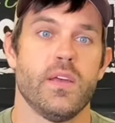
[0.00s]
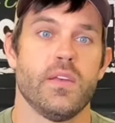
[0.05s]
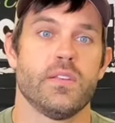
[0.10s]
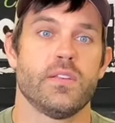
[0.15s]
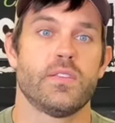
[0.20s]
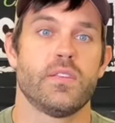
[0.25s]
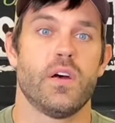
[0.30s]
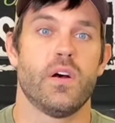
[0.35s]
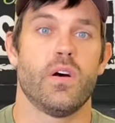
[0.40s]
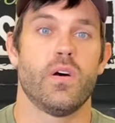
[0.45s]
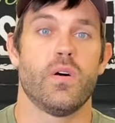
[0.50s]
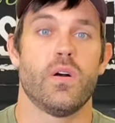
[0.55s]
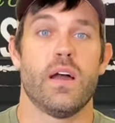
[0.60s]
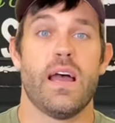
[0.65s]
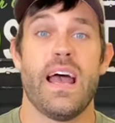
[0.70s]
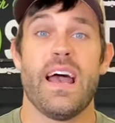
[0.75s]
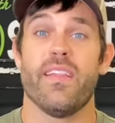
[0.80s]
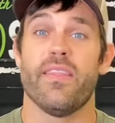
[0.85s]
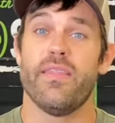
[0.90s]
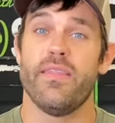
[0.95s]
So
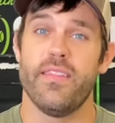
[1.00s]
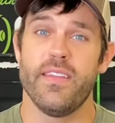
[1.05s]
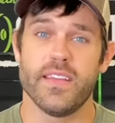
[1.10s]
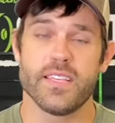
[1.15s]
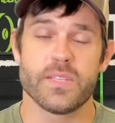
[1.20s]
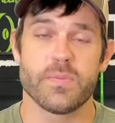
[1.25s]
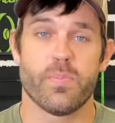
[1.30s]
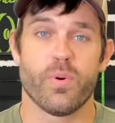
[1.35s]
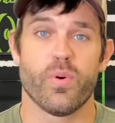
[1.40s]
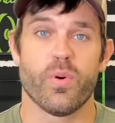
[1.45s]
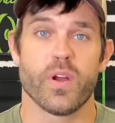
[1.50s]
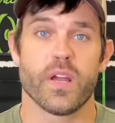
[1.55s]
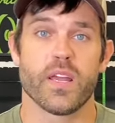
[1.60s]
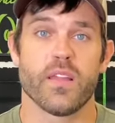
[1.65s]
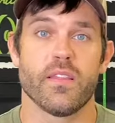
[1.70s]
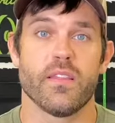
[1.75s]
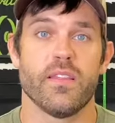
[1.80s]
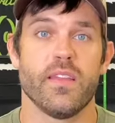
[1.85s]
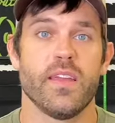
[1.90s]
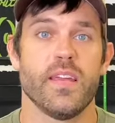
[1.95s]
at this
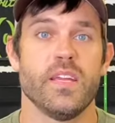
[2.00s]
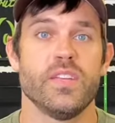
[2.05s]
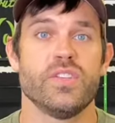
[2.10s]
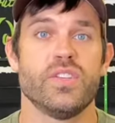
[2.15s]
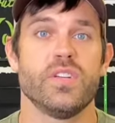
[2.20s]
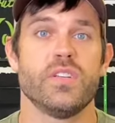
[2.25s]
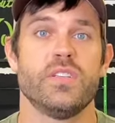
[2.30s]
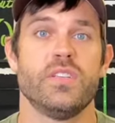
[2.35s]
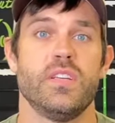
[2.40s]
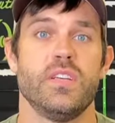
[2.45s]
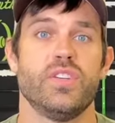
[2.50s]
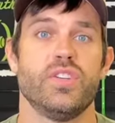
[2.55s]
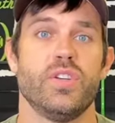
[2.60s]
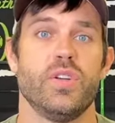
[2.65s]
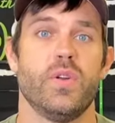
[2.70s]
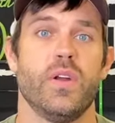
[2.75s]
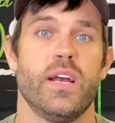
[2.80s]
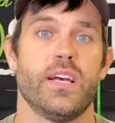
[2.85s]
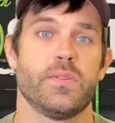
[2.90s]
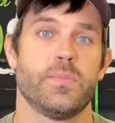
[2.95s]
point, the injured
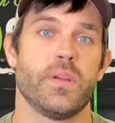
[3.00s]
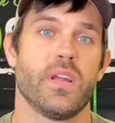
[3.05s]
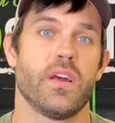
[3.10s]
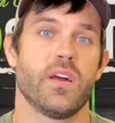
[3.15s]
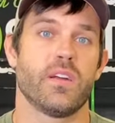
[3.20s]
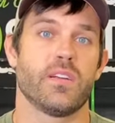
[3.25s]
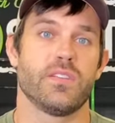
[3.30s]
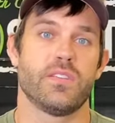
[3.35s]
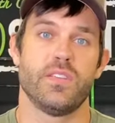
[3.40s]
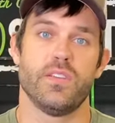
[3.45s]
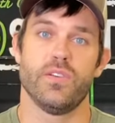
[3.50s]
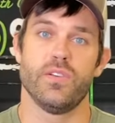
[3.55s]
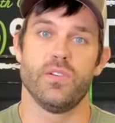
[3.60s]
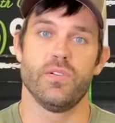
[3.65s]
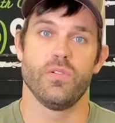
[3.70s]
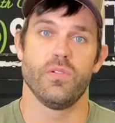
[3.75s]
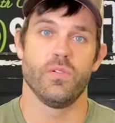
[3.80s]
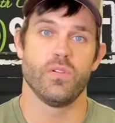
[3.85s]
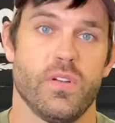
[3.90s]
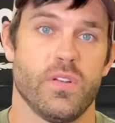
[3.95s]
tissue has begun
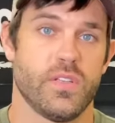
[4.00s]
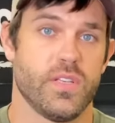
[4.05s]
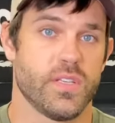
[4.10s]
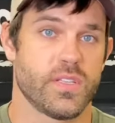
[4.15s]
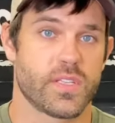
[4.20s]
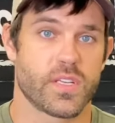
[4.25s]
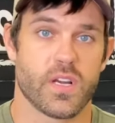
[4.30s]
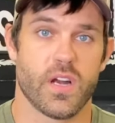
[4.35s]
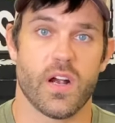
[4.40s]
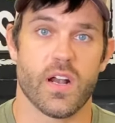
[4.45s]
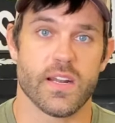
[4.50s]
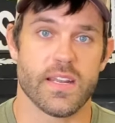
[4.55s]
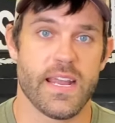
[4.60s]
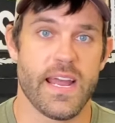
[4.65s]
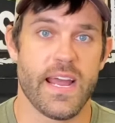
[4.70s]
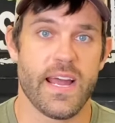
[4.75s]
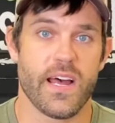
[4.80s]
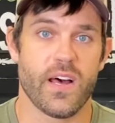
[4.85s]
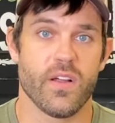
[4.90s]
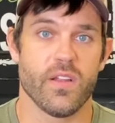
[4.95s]
to, to scar
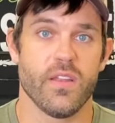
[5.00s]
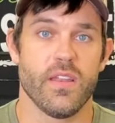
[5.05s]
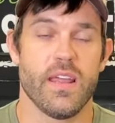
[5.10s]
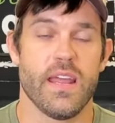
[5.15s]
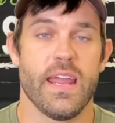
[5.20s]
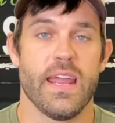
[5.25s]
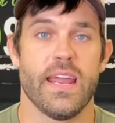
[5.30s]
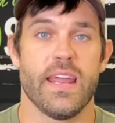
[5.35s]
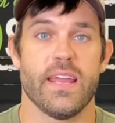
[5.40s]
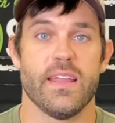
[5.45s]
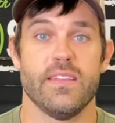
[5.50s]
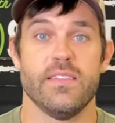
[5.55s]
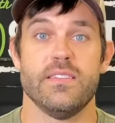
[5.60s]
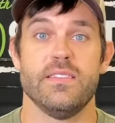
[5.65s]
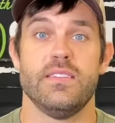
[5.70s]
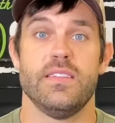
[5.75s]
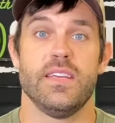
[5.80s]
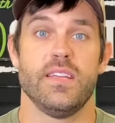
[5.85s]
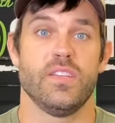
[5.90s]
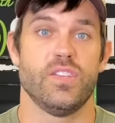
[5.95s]
down
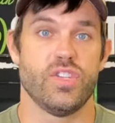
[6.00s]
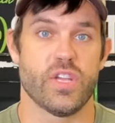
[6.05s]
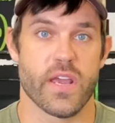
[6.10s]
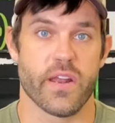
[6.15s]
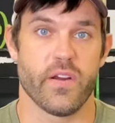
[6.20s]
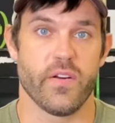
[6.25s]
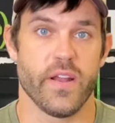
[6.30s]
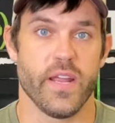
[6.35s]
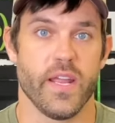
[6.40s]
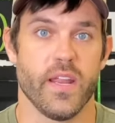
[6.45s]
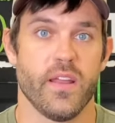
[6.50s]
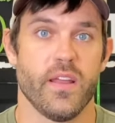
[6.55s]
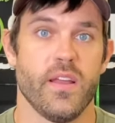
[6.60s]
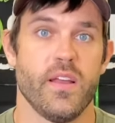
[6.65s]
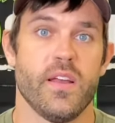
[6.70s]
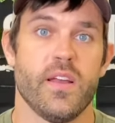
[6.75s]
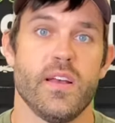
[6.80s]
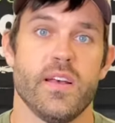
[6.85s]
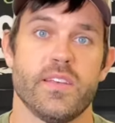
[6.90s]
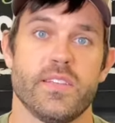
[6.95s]
and degenerate.
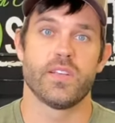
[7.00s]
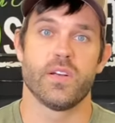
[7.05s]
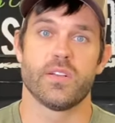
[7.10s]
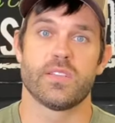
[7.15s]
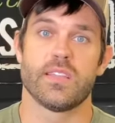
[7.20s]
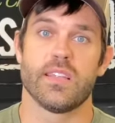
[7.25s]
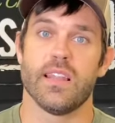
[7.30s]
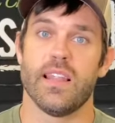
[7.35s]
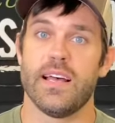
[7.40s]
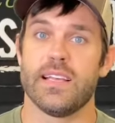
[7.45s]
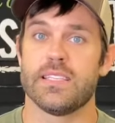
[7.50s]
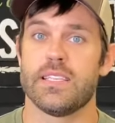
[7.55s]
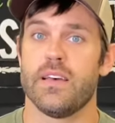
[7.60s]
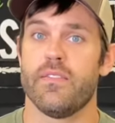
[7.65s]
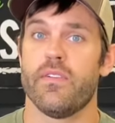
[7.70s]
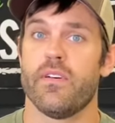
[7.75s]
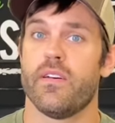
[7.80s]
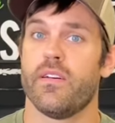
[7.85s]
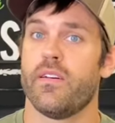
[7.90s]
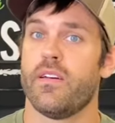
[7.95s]
So it's less
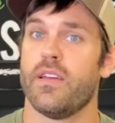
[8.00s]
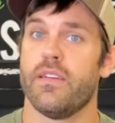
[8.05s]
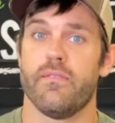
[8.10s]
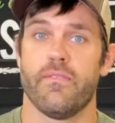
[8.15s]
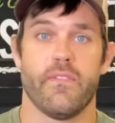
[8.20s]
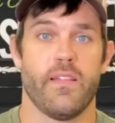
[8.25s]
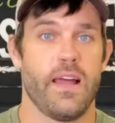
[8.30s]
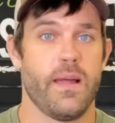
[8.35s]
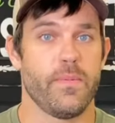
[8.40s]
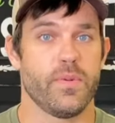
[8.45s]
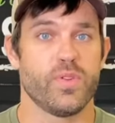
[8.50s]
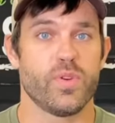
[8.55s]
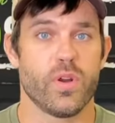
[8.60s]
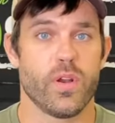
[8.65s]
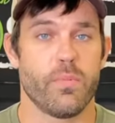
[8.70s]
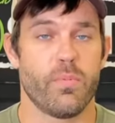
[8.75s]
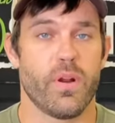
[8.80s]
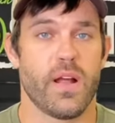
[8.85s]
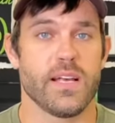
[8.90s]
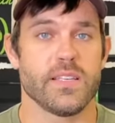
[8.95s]
of an
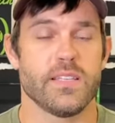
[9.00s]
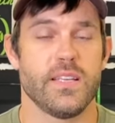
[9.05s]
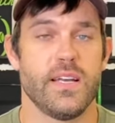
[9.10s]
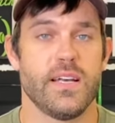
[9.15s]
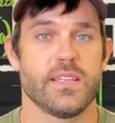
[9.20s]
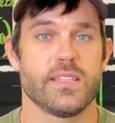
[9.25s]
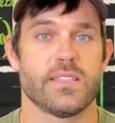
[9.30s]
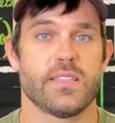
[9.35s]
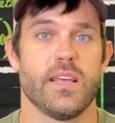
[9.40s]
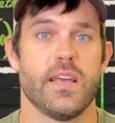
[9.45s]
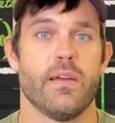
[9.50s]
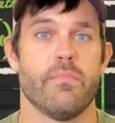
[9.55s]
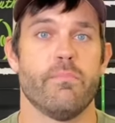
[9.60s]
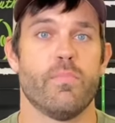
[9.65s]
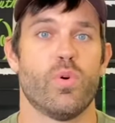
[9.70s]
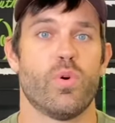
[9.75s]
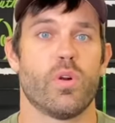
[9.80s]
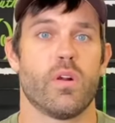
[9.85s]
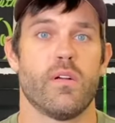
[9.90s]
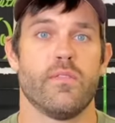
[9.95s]
inflammatory process and
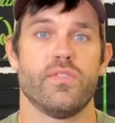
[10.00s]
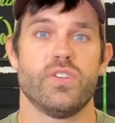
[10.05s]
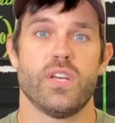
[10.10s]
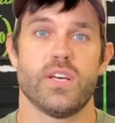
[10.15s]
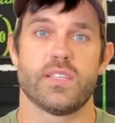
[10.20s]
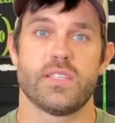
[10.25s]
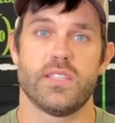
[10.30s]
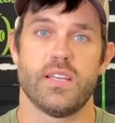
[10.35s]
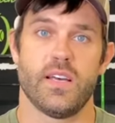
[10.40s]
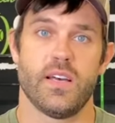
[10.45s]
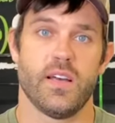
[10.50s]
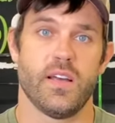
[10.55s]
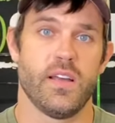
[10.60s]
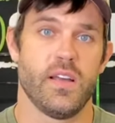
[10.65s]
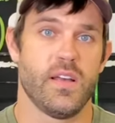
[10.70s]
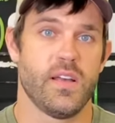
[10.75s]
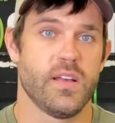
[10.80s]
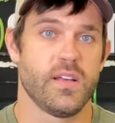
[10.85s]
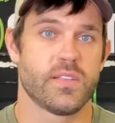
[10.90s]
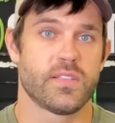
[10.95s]
more of just a
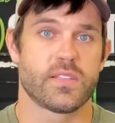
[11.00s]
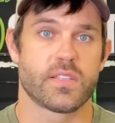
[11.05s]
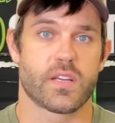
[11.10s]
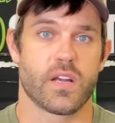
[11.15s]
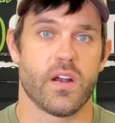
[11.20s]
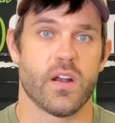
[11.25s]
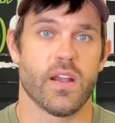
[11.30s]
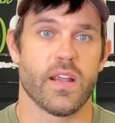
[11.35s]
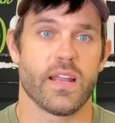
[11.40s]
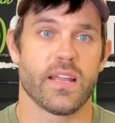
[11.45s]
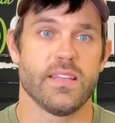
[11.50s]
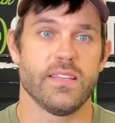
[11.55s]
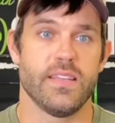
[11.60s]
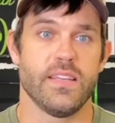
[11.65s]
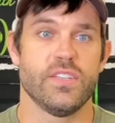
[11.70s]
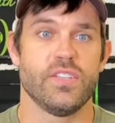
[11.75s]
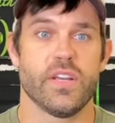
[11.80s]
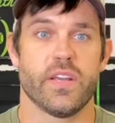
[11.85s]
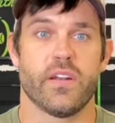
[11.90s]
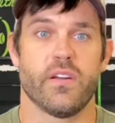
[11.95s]
scarring and
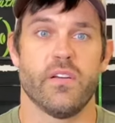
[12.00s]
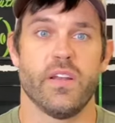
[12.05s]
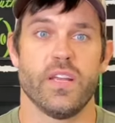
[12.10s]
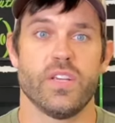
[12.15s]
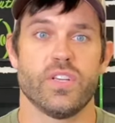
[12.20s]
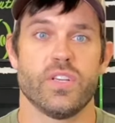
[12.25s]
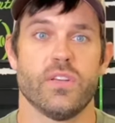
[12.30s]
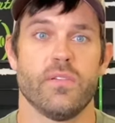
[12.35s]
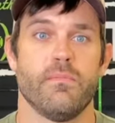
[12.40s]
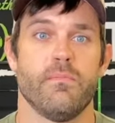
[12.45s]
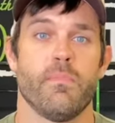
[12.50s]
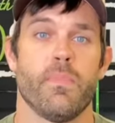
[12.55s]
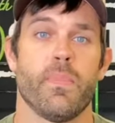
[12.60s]
degeneration.